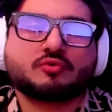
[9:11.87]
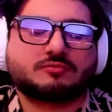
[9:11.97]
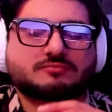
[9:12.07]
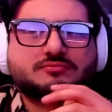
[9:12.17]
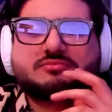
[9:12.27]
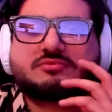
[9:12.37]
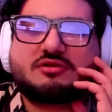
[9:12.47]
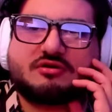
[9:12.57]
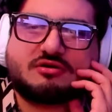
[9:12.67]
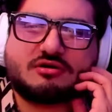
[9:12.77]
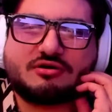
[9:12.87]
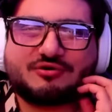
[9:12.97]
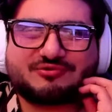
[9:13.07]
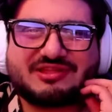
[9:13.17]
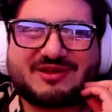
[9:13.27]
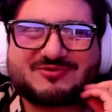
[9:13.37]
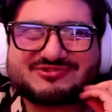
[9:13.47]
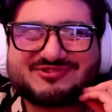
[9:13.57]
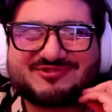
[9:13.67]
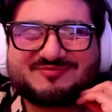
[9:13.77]
Sorry. No, that
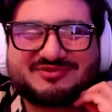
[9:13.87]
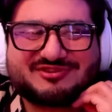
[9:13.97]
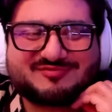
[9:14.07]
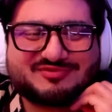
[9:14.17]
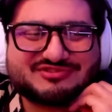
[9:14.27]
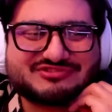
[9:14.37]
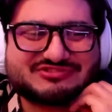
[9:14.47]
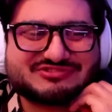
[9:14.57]
was on purpose.